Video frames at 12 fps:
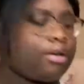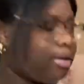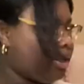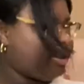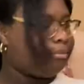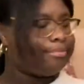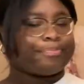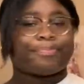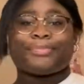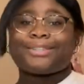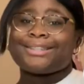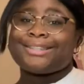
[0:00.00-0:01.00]
Okay,
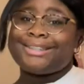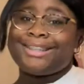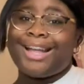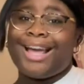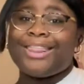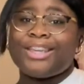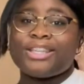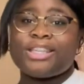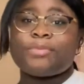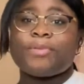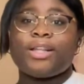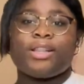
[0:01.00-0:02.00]
this
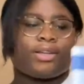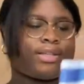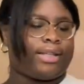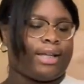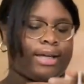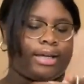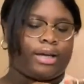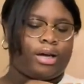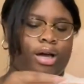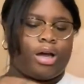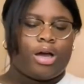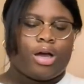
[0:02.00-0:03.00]
is what it looks like.
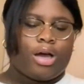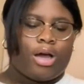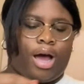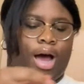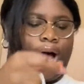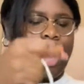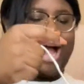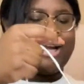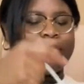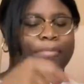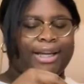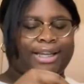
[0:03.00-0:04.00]
I
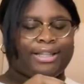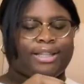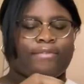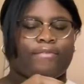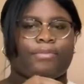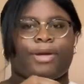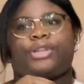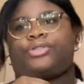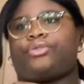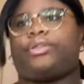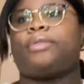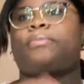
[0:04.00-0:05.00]
didn't buy anything for my
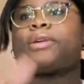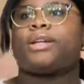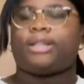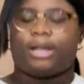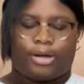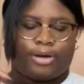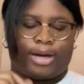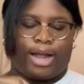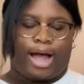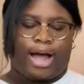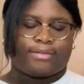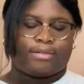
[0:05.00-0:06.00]
trip because I already
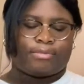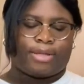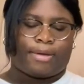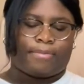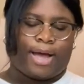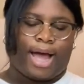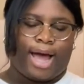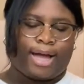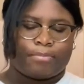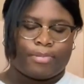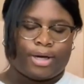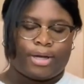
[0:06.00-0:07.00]
have something
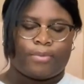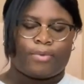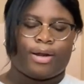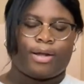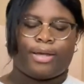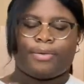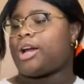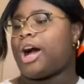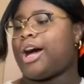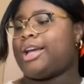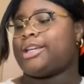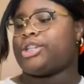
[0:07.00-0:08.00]
packed. But what I
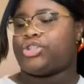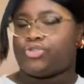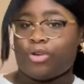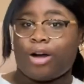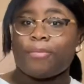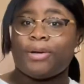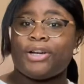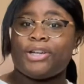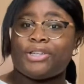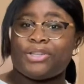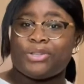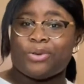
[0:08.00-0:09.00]
got is strawberry
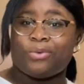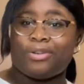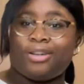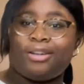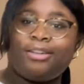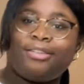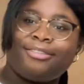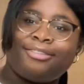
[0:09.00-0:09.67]
soda,